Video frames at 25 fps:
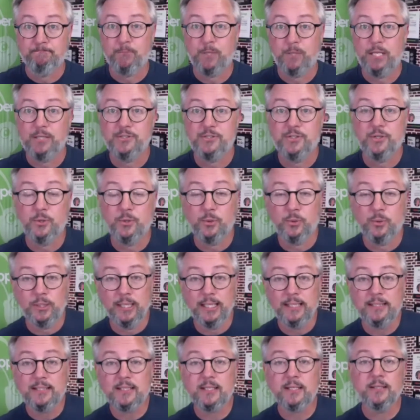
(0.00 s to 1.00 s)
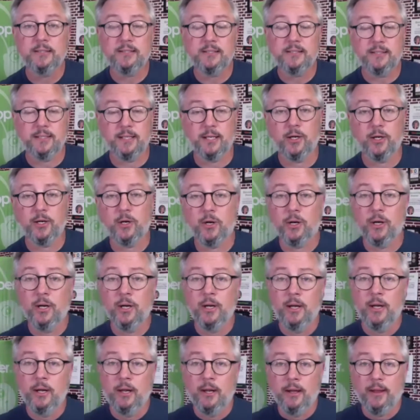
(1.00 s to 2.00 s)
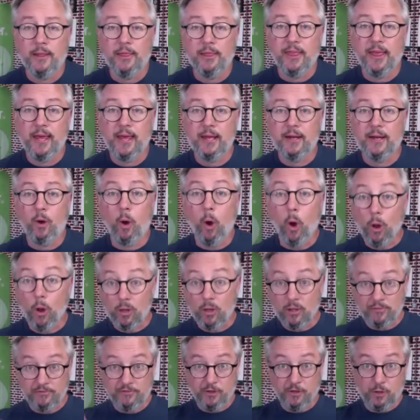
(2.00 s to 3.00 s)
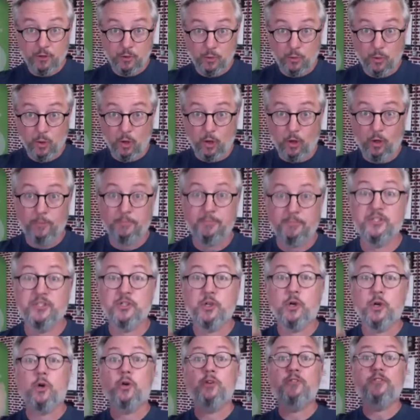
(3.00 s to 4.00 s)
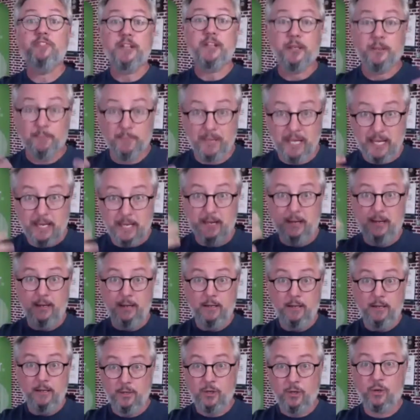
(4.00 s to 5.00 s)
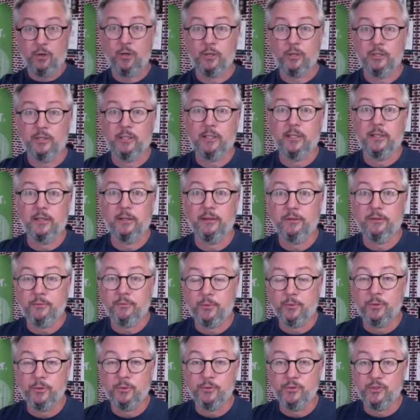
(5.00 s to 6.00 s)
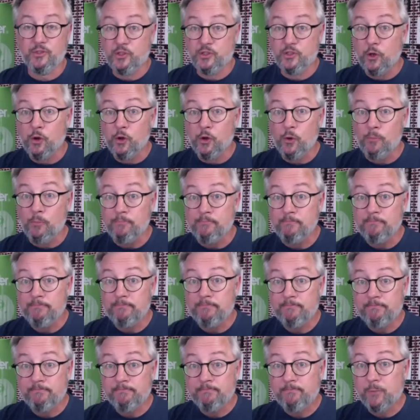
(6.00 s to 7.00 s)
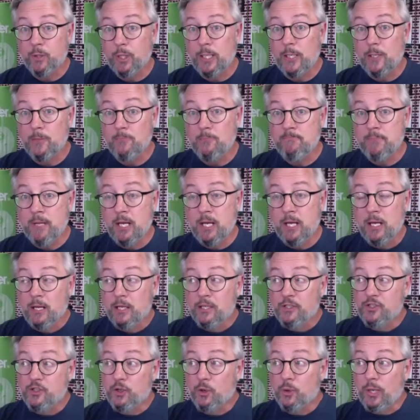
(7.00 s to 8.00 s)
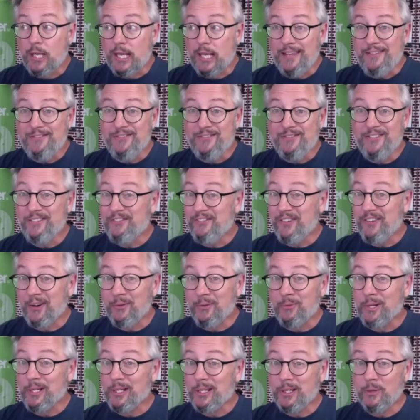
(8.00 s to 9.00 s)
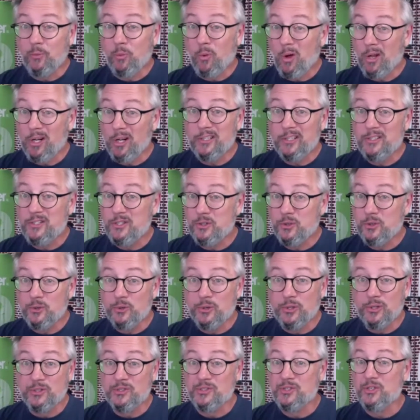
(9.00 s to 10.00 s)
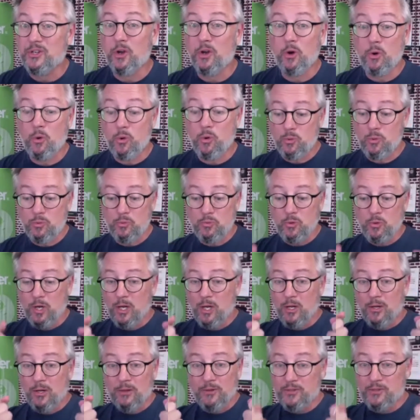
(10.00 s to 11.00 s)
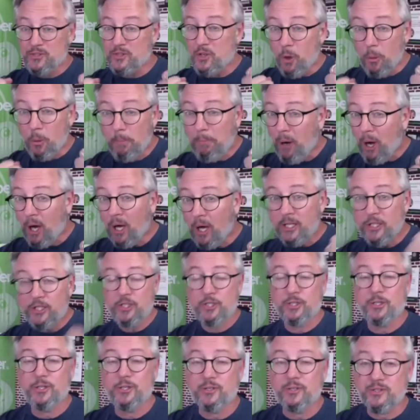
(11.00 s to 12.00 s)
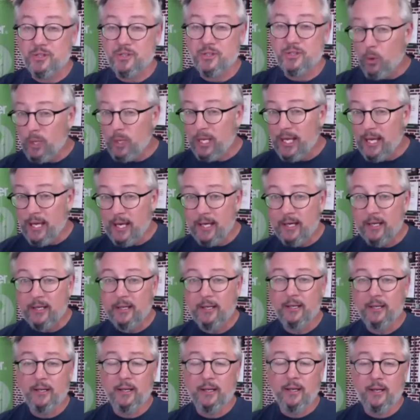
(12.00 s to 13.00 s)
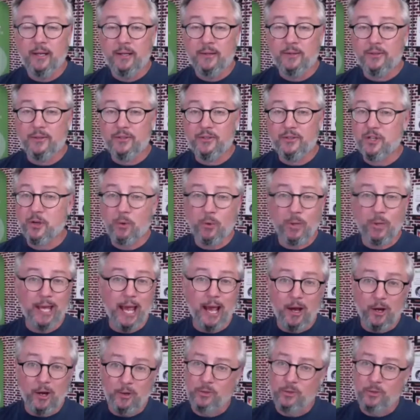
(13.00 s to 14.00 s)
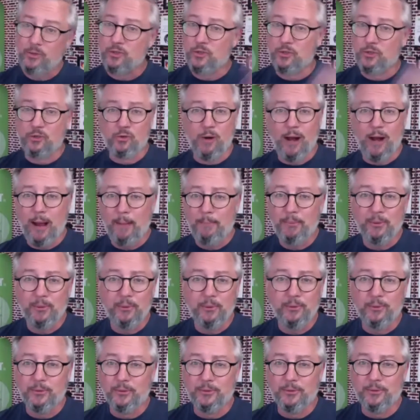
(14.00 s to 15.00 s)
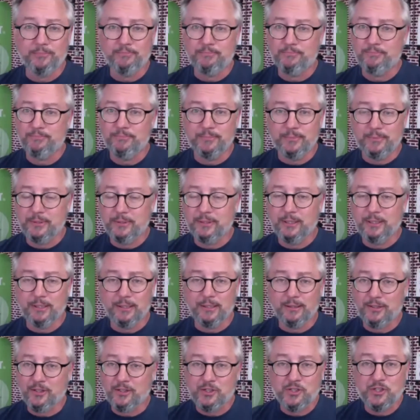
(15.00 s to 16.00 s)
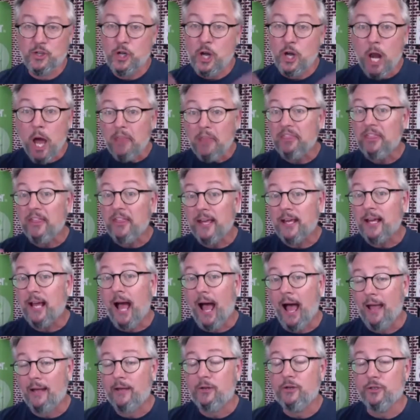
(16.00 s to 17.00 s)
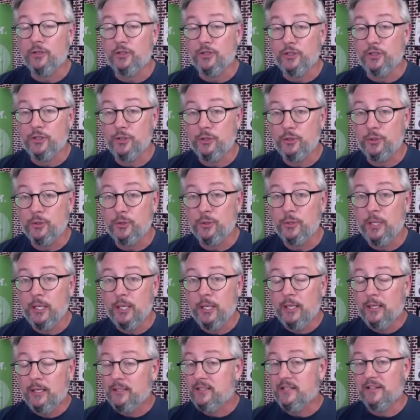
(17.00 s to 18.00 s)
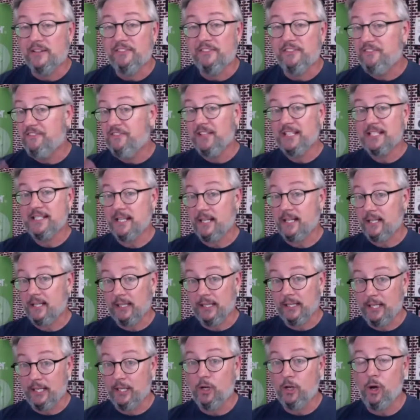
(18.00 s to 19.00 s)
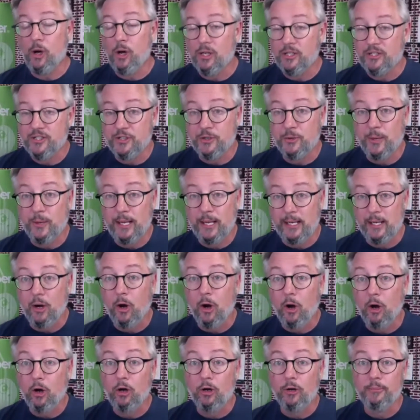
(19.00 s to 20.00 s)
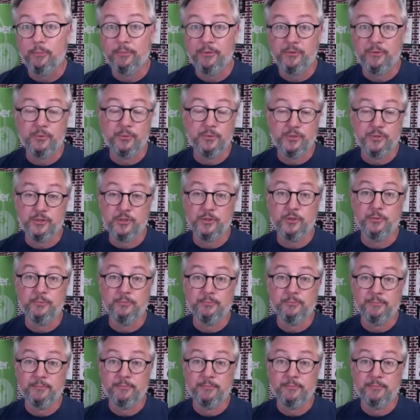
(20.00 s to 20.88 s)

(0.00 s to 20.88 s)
So let's consider that all of you are observing me currently through Zoom. Okay. So even if I really wanted to, there's no there's no punch, there's no kick, there's no gouge or grapple or uh, there's nothing I could do to physically cause you any harm through Zoom